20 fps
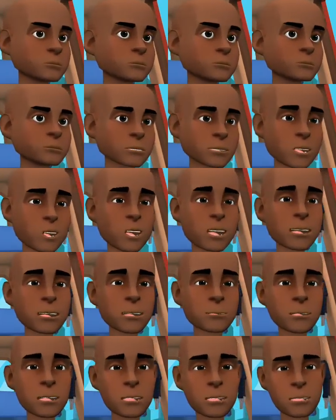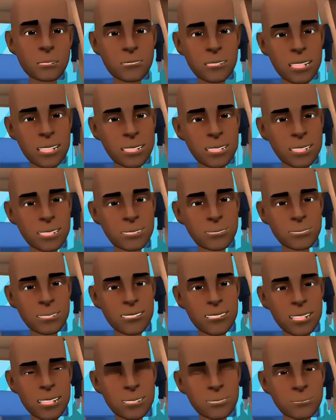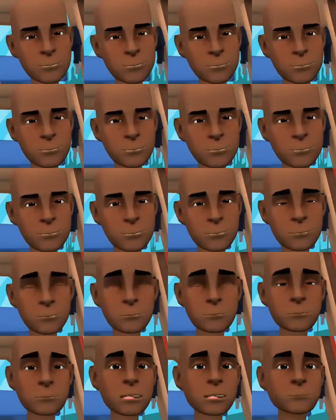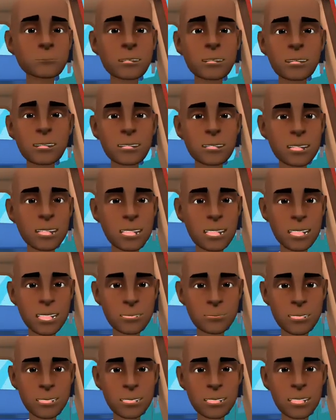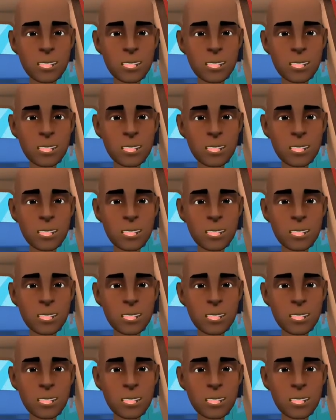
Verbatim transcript: I got the supplies for Thanksgiving. I'm glad to get them right